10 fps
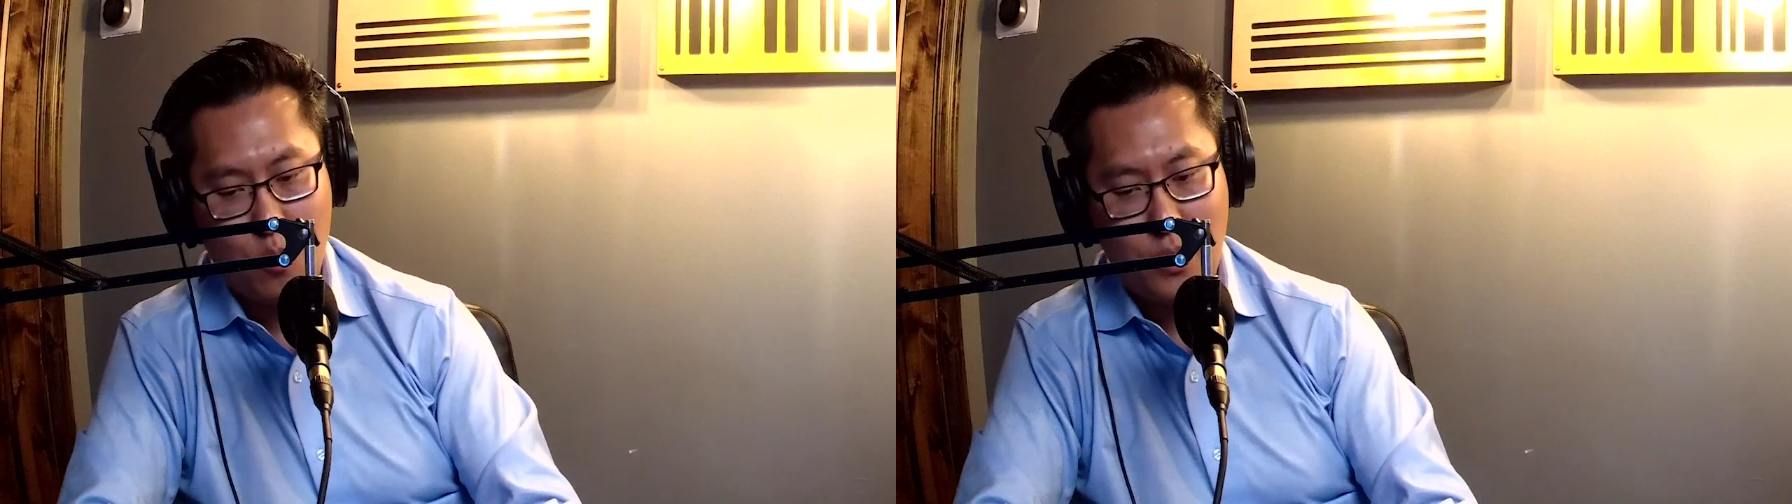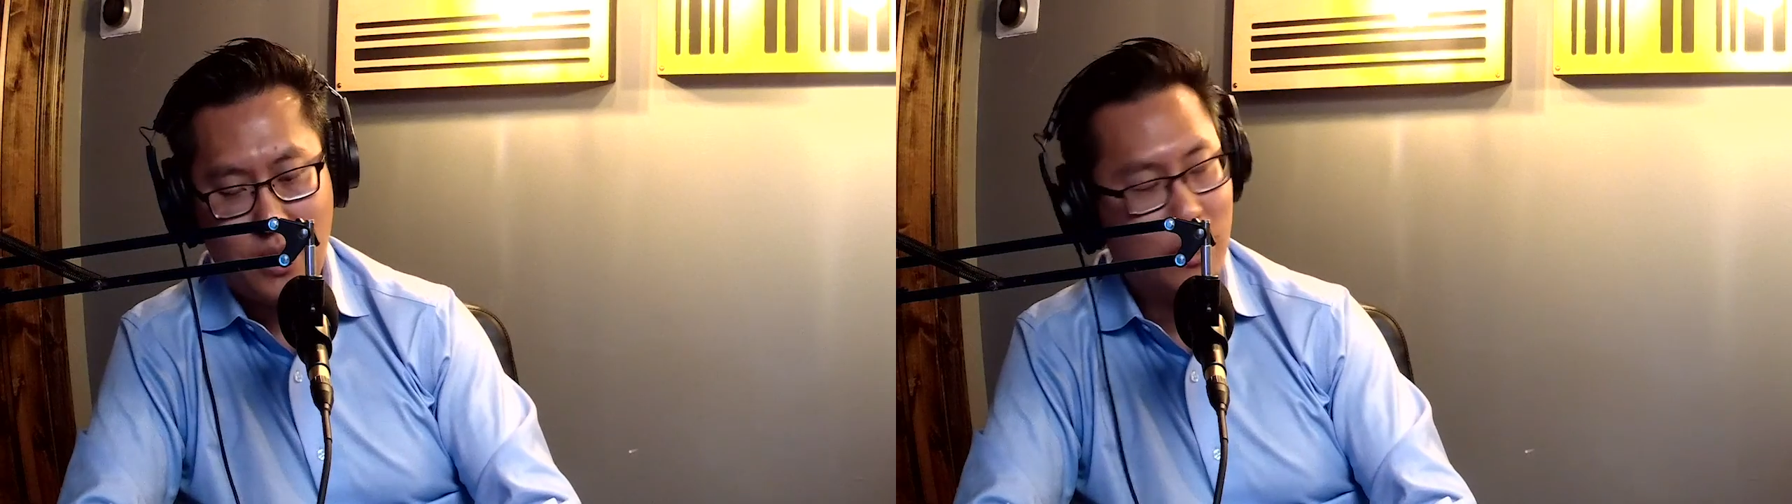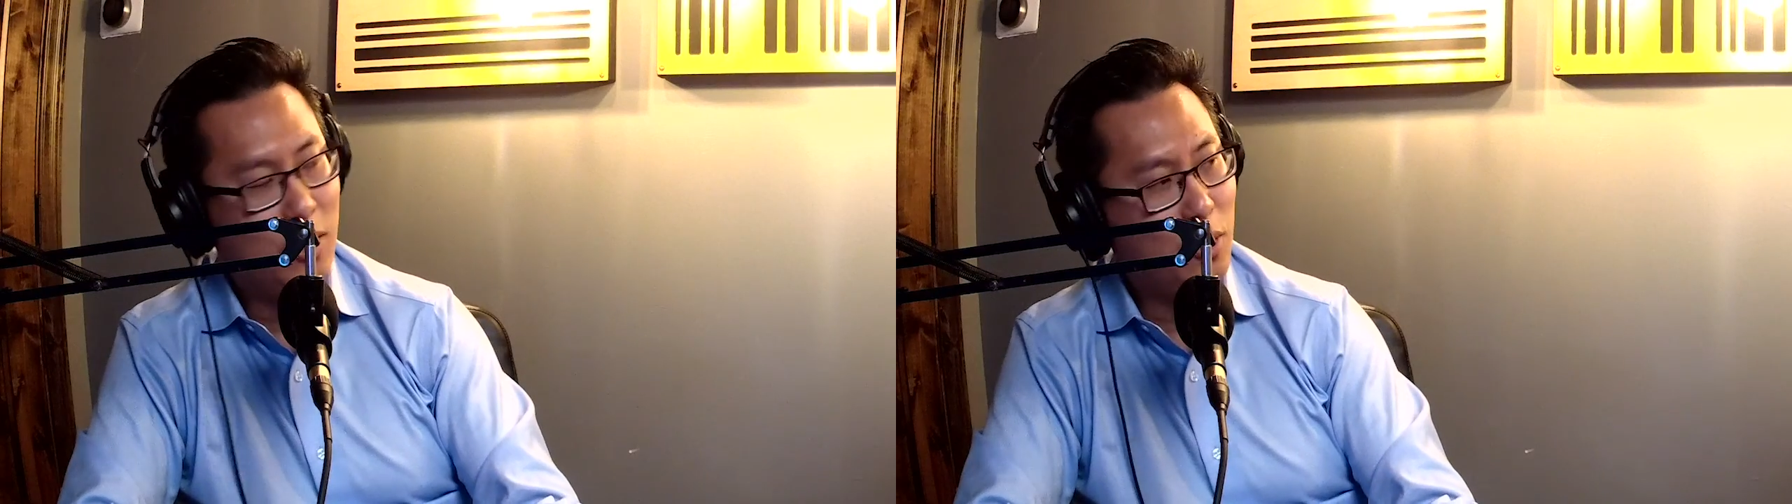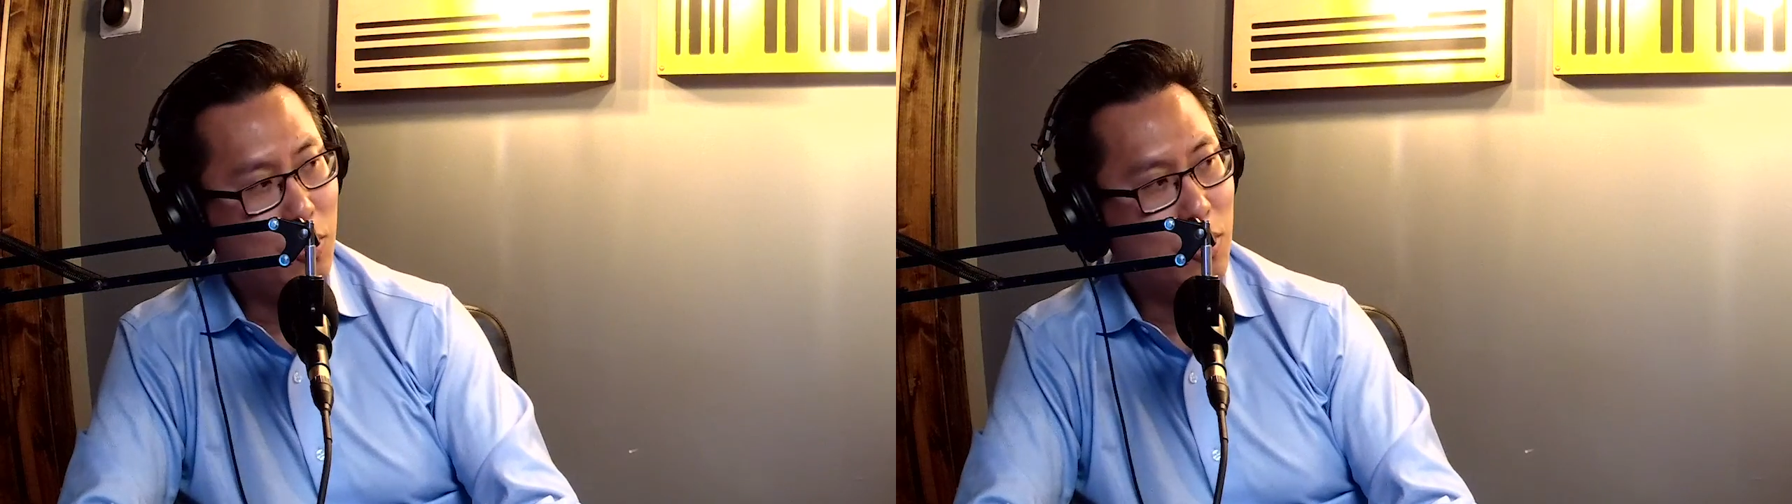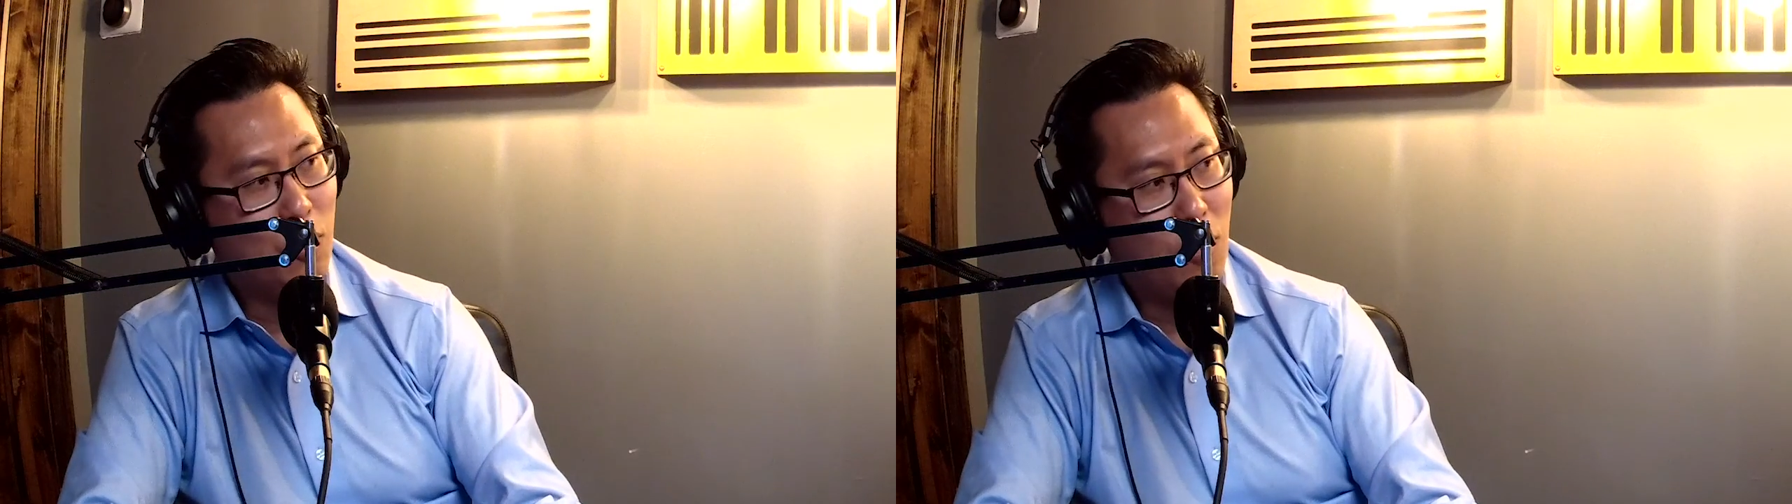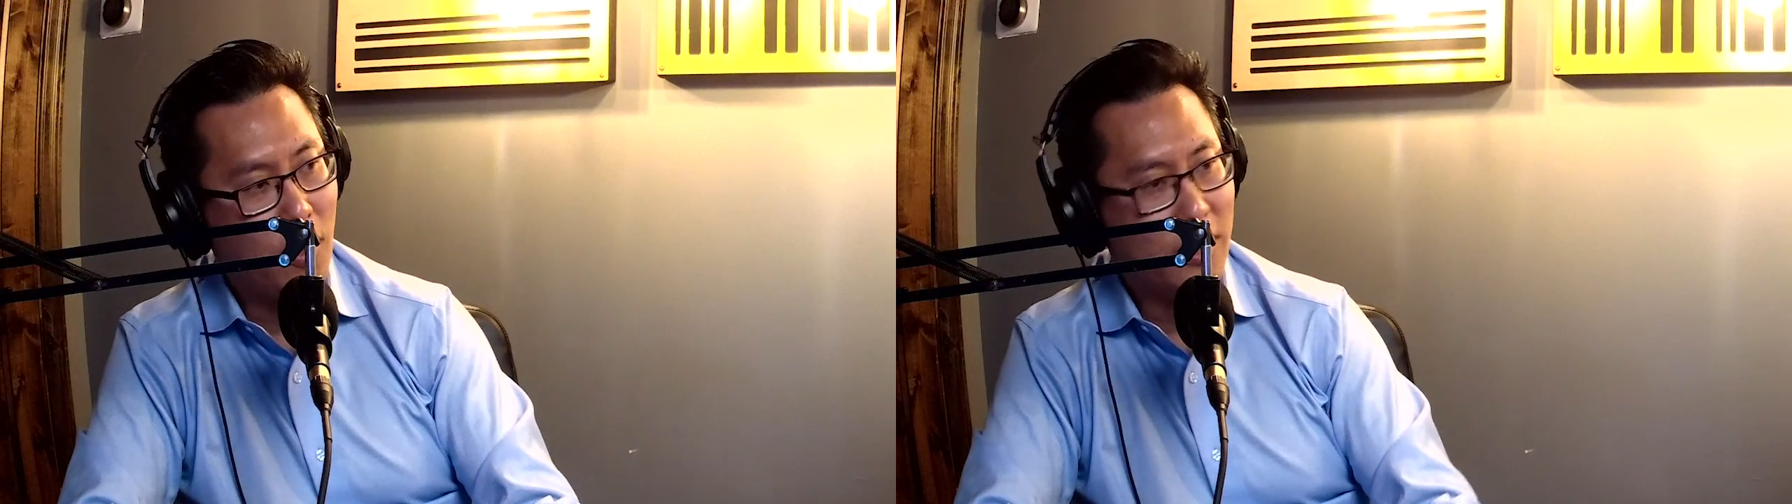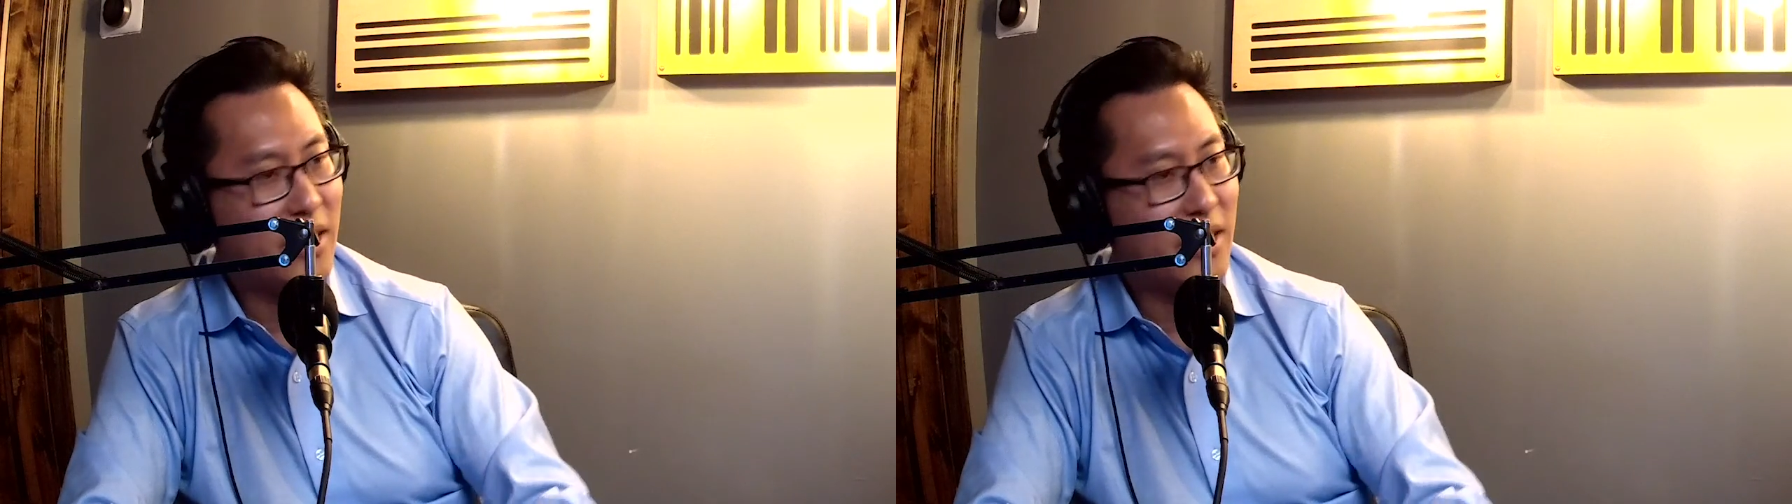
we can use the water.